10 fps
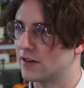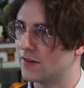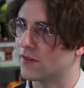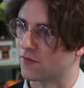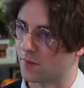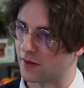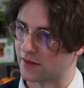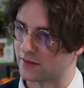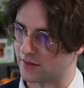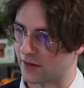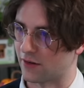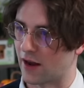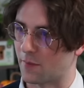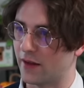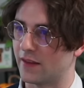even from like sticker
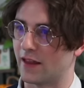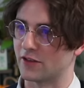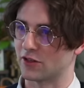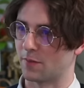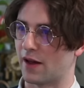app, unless you're oh.